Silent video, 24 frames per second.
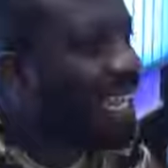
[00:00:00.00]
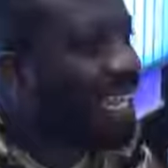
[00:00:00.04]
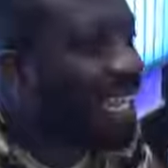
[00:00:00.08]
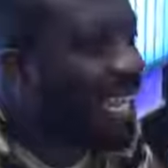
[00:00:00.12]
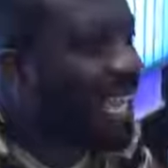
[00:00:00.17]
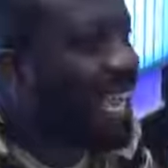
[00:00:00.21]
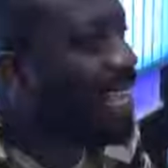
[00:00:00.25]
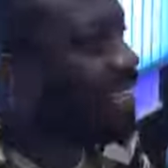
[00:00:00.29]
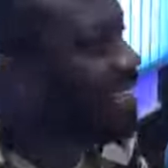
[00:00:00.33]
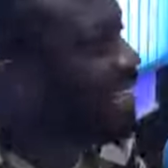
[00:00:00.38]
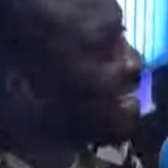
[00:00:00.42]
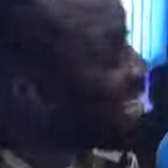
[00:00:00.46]
than
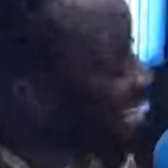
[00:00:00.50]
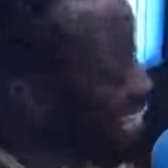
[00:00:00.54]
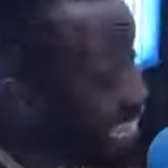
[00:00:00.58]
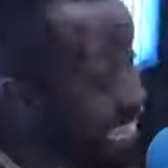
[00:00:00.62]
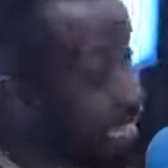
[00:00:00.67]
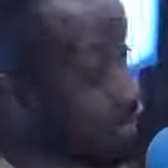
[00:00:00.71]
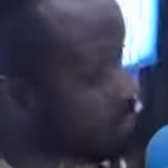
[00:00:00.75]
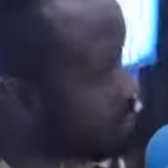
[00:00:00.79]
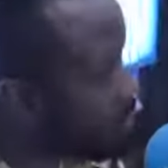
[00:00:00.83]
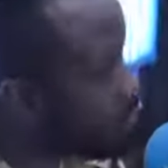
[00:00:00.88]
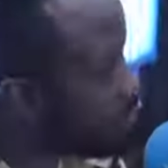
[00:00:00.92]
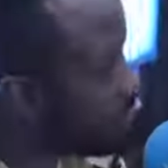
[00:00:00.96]
the other
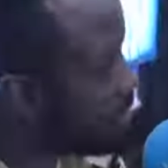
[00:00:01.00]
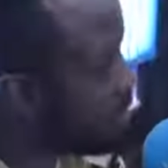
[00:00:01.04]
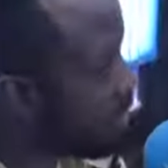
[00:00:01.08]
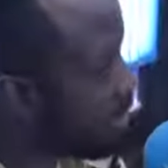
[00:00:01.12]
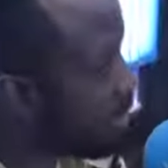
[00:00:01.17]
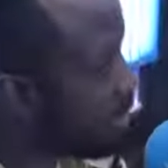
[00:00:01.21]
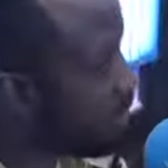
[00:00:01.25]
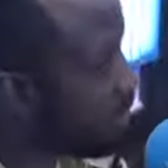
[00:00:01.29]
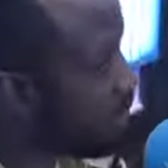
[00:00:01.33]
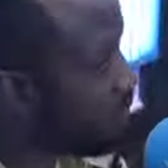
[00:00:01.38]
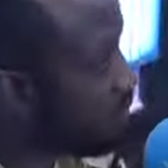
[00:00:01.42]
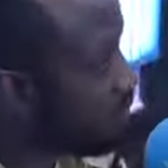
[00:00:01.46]
in music,
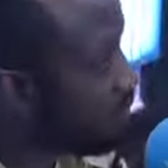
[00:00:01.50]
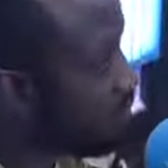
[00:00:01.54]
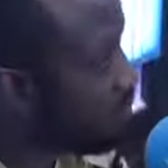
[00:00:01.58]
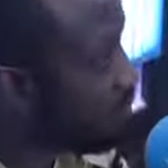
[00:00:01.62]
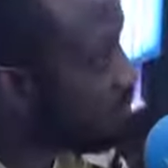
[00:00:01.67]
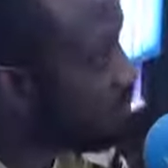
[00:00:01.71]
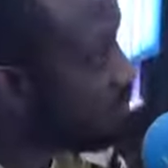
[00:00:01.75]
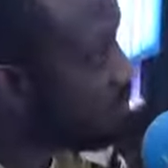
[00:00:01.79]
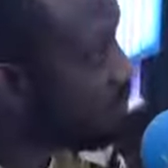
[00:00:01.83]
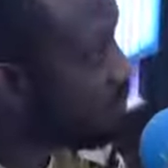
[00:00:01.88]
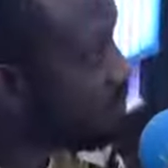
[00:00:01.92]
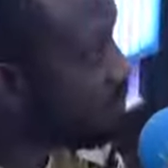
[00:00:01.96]

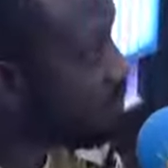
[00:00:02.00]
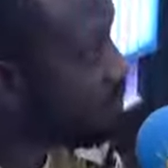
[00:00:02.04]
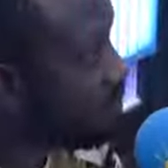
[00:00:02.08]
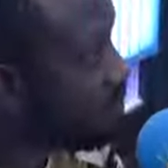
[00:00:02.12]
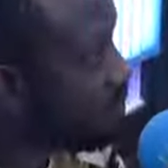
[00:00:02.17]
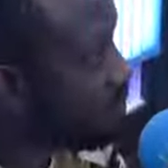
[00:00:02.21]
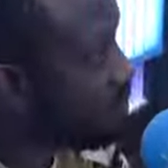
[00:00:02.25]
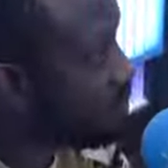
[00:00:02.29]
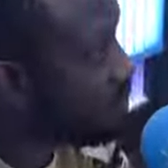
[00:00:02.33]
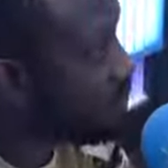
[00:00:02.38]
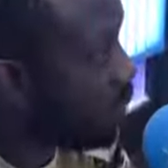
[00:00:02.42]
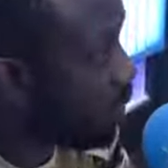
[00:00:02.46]

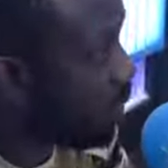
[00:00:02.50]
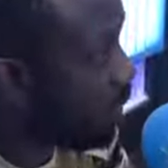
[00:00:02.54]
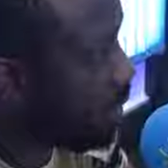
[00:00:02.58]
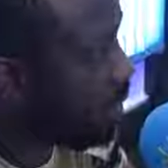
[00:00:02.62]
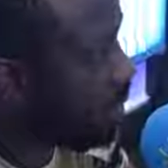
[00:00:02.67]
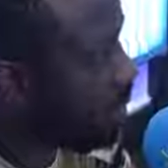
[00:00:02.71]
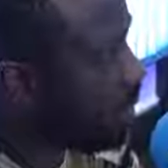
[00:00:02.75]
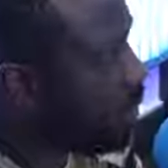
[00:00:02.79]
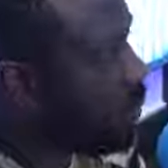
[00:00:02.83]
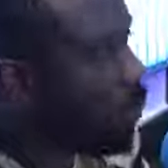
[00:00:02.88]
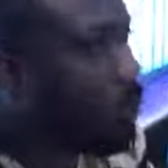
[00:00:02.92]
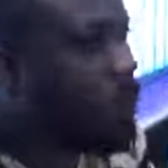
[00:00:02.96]

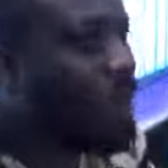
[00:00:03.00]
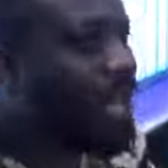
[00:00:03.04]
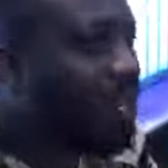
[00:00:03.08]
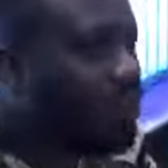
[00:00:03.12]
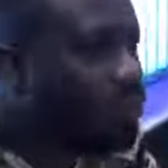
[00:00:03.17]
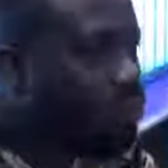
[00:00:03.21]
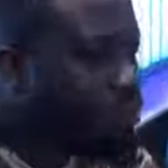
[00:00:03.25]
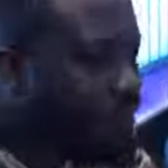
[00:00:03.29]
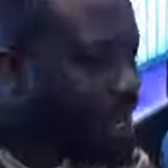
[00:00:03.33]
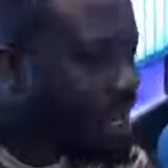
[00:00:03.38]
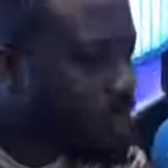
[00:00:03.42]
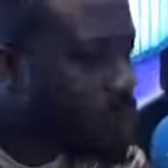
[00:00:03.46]
okay? We are
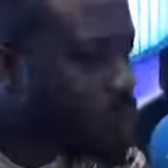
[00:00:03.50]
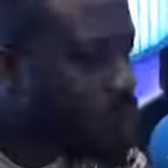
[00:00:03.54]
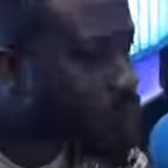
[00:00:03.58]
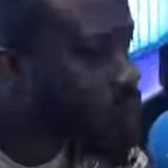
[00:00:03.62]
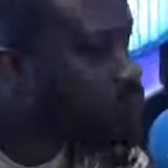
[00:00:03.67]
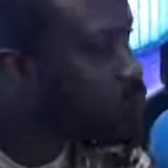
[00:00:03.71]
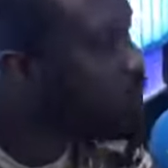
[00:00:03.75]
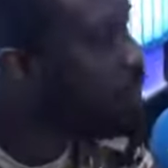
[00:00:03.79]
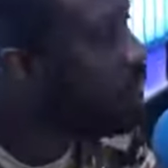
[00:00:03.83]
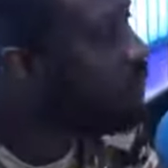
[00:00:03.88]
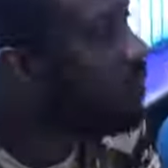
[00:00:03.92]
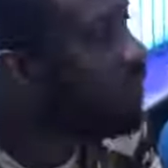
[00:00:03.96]
trying to
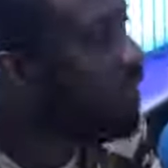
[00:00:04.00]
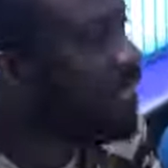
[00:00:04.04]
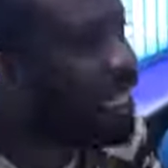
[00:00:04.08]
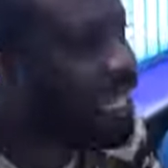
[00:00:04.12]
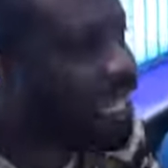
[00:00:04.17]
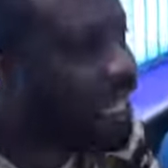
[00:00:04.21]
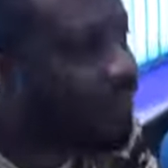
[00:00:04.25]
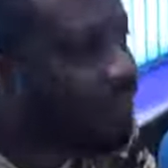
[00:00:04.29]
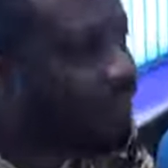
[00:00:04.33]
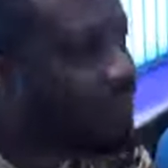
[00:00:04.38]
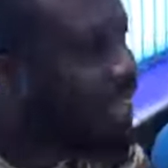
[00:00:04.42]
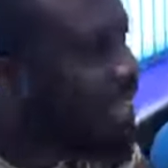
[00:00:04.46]
do
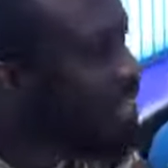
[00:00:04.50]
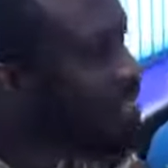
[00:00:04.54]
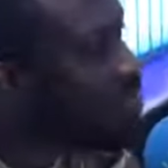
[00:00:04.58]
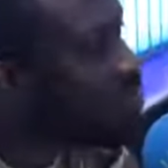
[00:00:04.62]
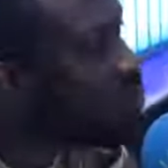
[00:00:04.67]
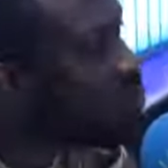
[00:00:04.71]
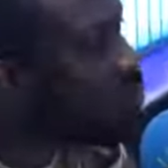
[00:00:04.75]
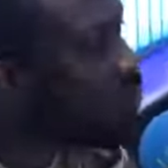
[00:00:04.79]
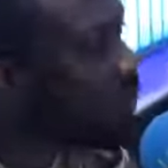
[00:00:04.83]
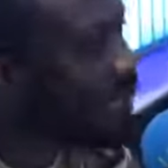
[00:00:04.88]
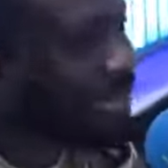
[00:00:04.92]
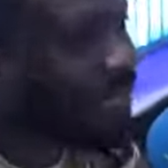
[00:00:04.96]
even
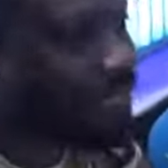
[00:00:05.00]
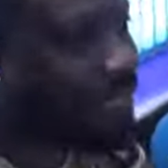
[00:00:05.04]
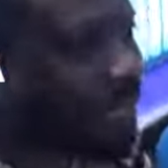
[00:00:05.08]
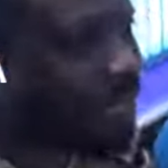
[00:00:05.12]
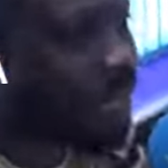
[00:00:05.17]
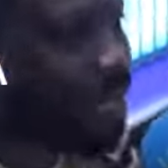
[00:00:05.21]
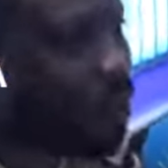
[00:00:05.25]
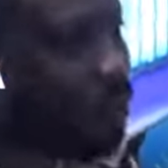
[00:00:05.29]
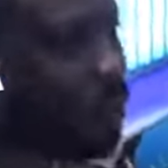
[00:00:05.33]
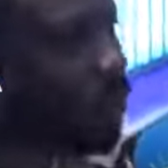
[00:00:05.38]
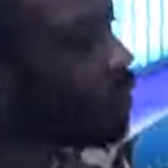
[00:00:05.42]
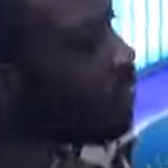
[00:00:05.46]
events together
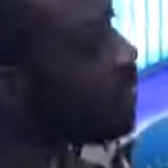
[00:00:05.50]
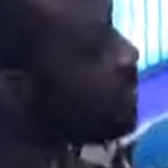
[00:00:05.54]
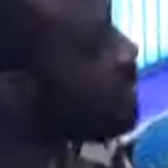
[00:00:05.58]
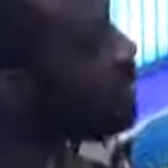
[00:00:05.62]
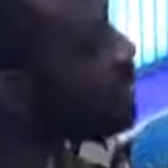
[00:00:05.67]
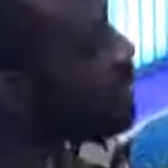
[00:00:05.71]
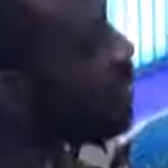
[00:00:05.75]
on the